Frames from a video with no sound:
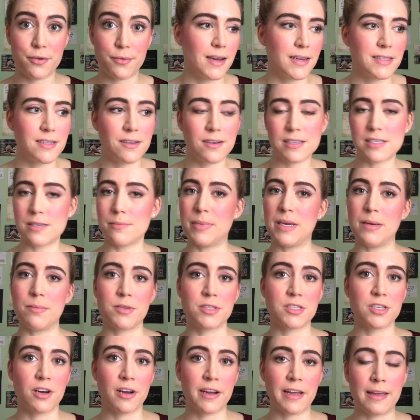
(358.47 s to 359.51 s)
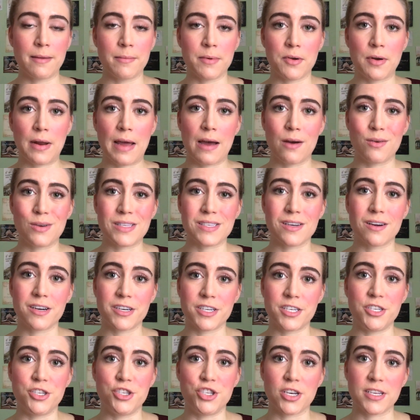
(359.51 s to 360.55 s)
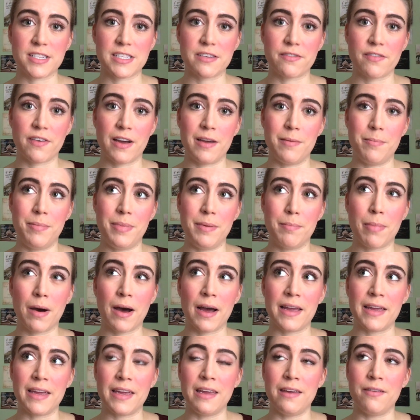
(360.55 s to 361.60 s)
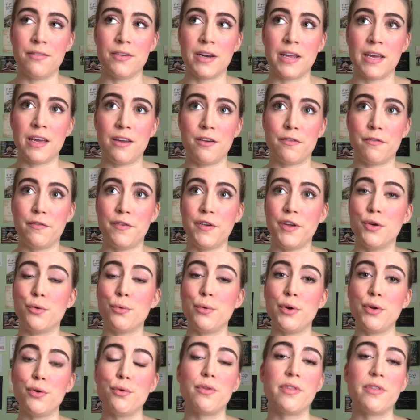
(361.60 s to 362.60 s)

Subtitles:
I saw some people talking about how it's hard to justify buying even a few new